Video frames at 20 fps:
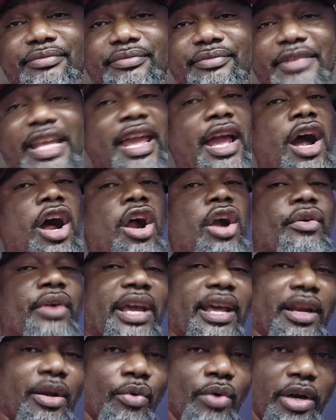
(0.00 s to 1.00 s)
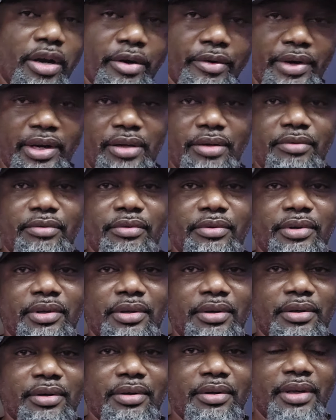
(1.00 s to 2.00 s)
They already worried.
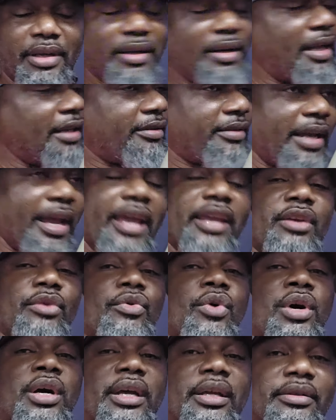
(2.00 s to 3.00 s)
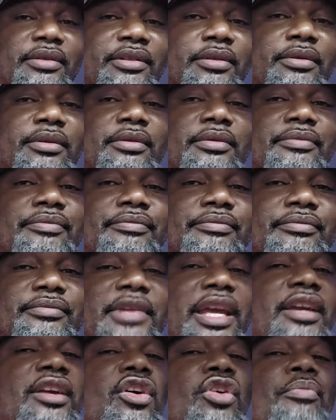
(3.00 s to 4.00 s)
And I tell you what,
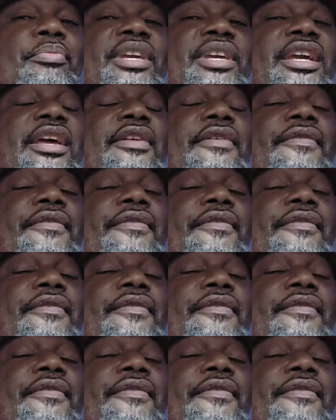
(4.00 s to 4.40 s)
they going to be in